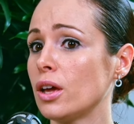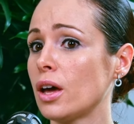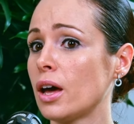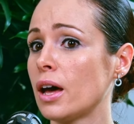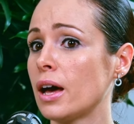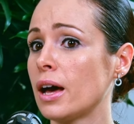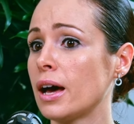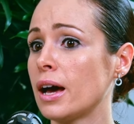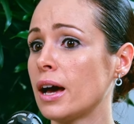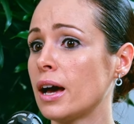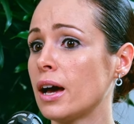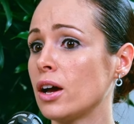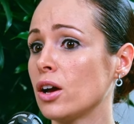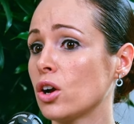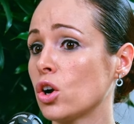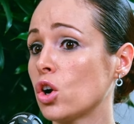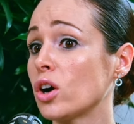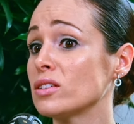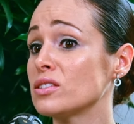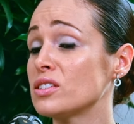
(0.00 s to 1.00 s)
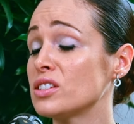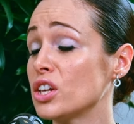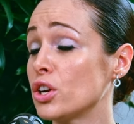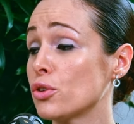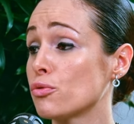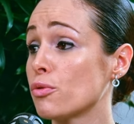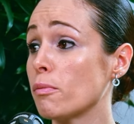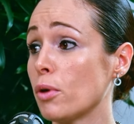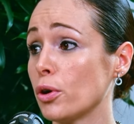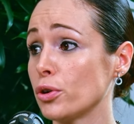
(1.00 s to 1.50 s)

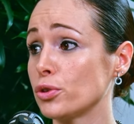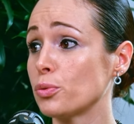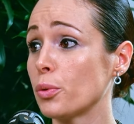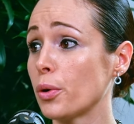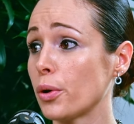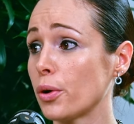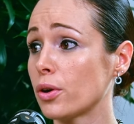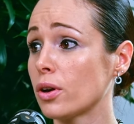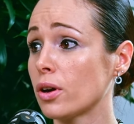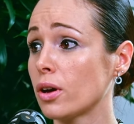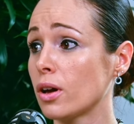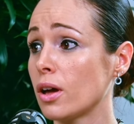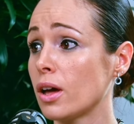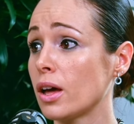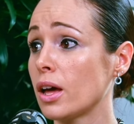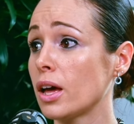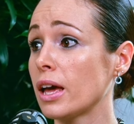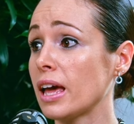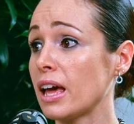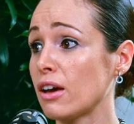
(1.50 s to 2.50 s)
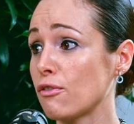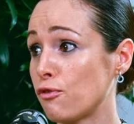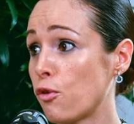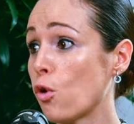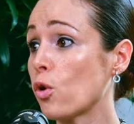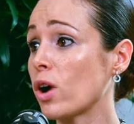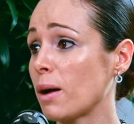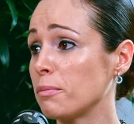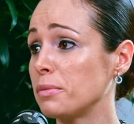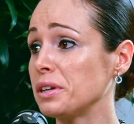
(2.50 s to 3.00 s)
consider remote work
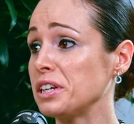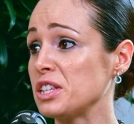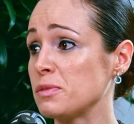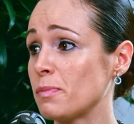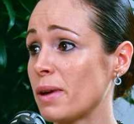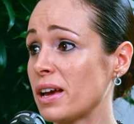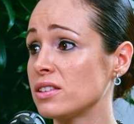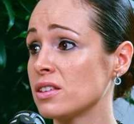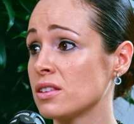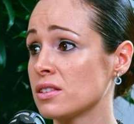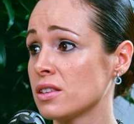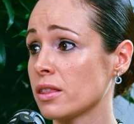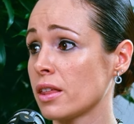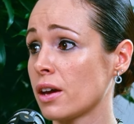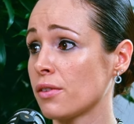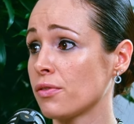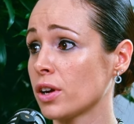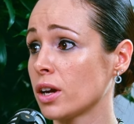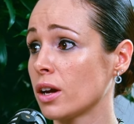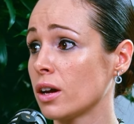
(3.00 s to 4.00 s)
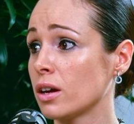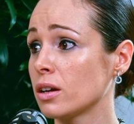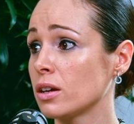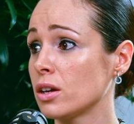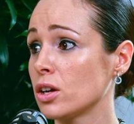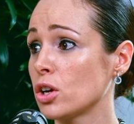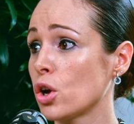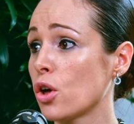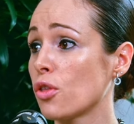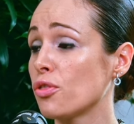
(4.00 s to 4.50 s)
for companies based in South Africa.
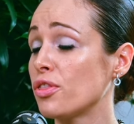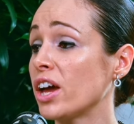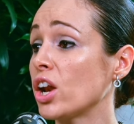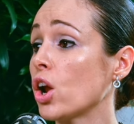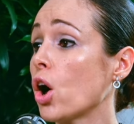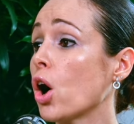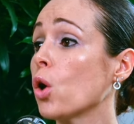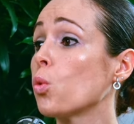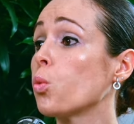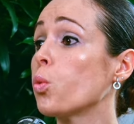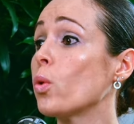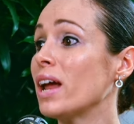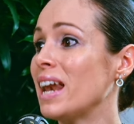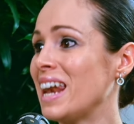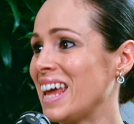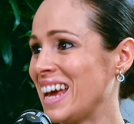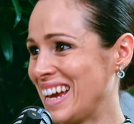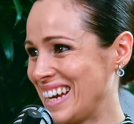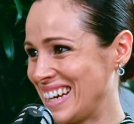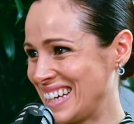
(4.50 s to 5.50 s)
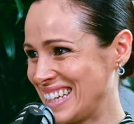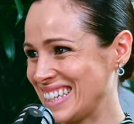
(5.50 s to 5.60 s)
That are willing.